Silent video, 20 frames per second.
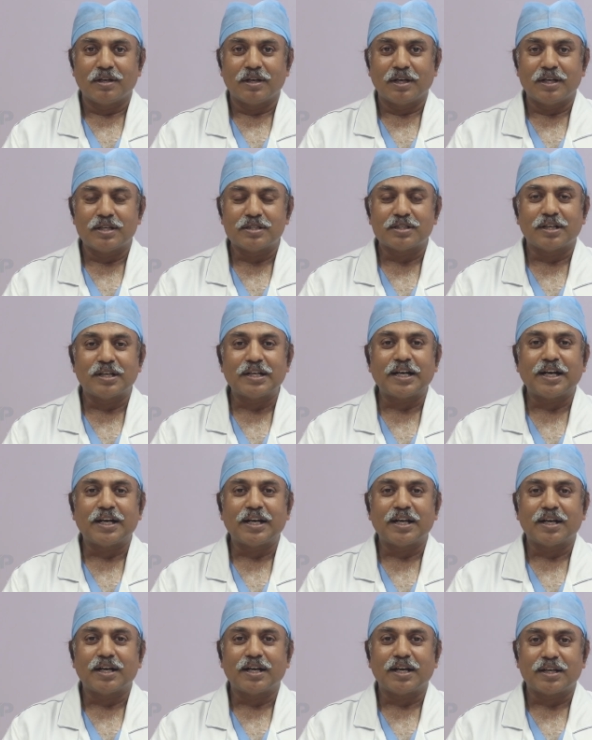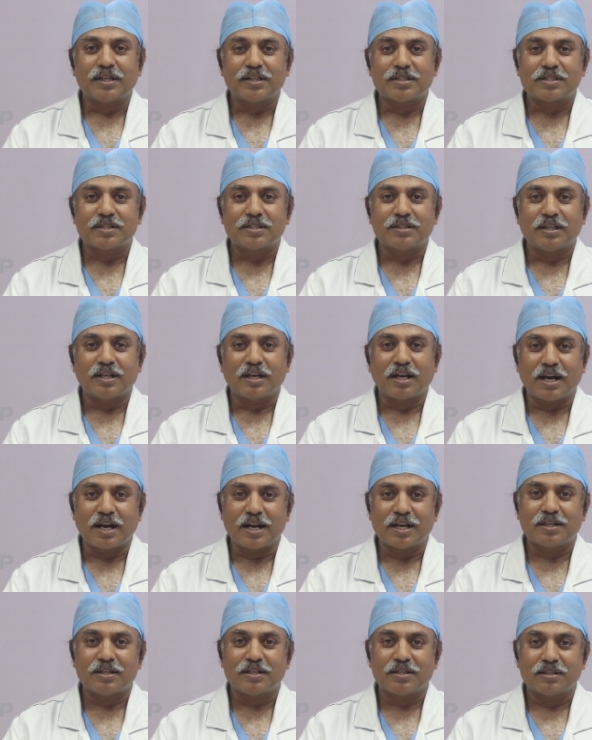In sudden cardiac arrest, the
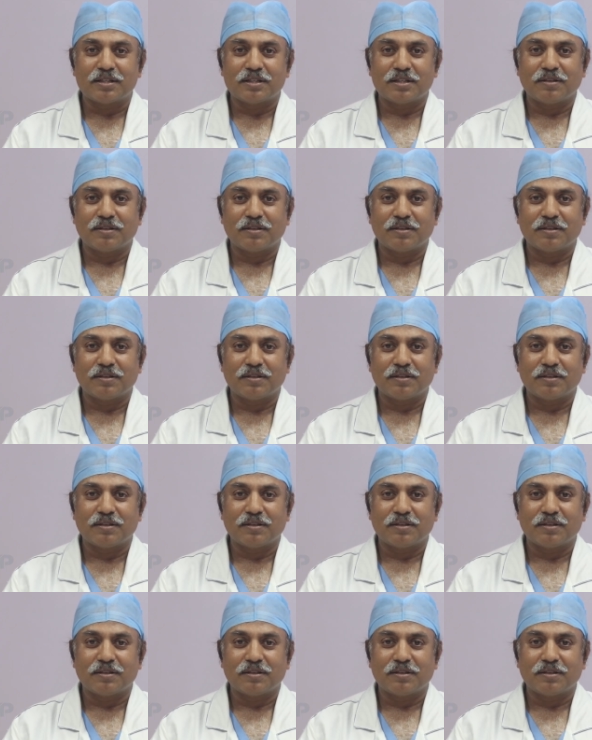heart